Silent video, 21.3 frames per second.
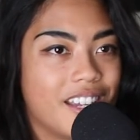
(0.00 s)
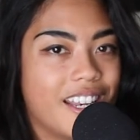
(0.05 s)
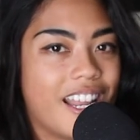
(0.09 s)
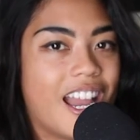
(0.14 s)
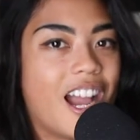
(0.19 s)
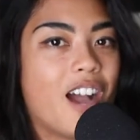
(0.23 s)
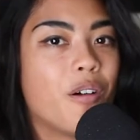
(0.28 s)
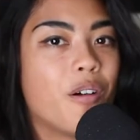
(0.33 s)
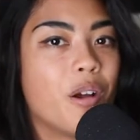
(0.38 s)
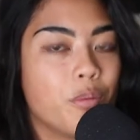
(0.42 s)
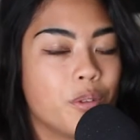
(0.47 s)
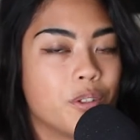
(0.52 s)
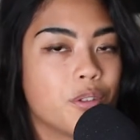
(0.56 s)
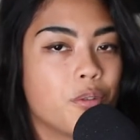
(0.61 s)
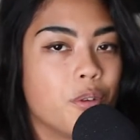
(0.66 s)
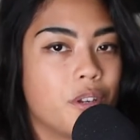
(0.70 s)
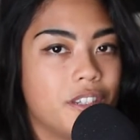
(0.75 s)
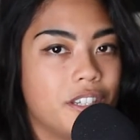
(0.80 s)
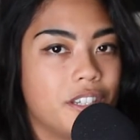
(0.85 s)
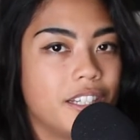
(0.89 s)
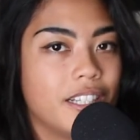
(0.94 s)
and how I was
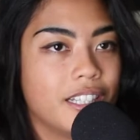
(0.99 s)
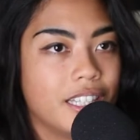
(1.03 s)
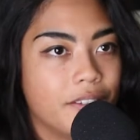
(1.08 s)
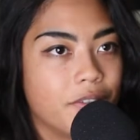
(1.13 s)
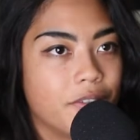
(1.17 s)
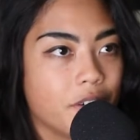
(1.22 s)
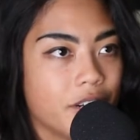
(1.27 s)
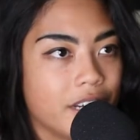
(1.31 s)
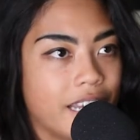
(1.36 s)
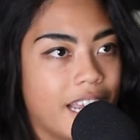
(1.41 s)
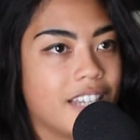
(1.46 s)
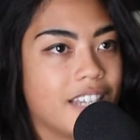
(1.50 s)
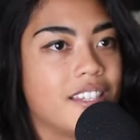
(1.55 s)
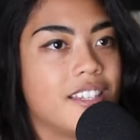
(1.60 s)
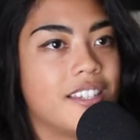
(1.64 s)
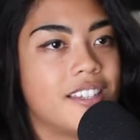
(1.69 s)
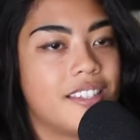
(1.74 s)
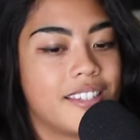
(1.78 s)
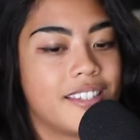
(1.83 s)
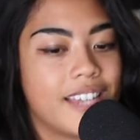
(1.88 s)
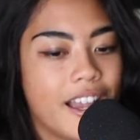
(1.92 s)
going to deliver it and
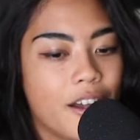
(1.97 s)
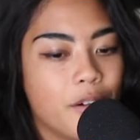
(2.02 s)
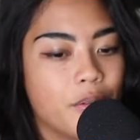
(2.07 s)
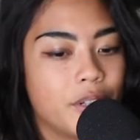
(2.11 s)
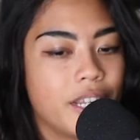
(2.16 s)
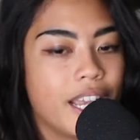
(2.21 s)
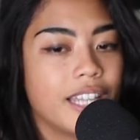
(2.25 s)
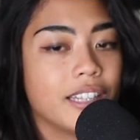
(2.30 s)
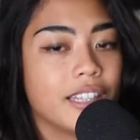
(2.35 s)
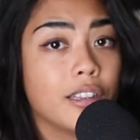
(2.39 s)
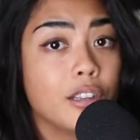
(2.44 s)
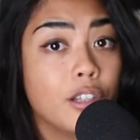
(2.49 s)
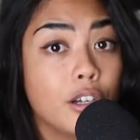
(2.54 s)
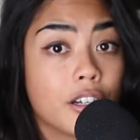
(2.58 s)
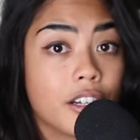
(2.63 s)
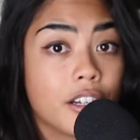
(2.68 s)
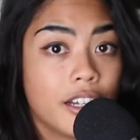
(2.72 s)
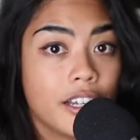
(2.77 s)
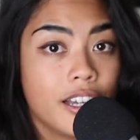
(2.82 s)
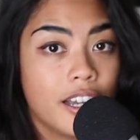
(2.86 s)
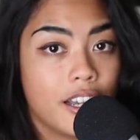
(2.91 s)
to sound and
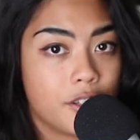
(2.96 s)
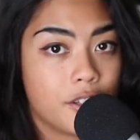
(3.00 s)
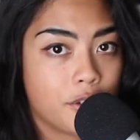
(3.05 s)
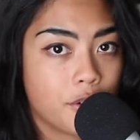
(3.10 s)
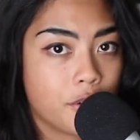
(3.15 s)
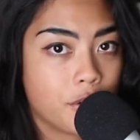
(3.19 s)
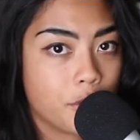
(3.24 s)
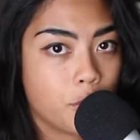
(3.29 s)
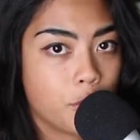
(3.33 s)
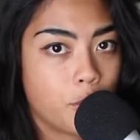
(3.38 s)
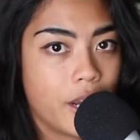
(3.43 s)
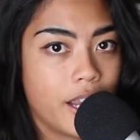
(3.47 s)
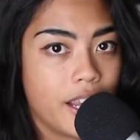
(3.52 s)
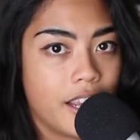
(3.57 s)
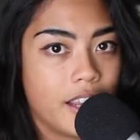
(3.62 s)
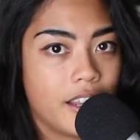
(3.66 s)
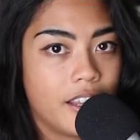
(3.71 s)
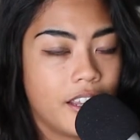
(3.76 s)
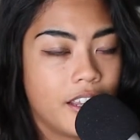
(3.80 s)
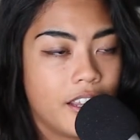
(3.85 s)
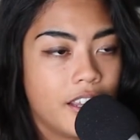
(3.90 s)
look a certain way.